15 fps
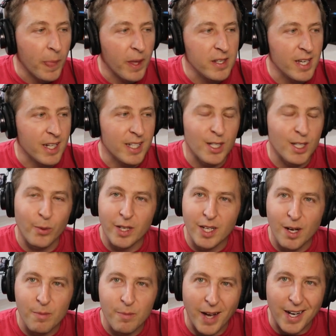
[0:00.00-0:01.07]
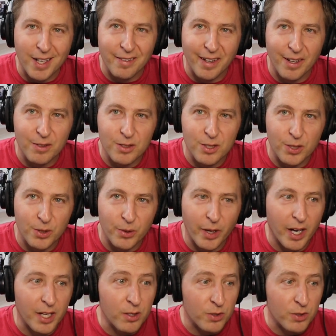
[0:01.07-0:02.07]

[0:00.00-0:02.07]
And yet here we come back around to uh,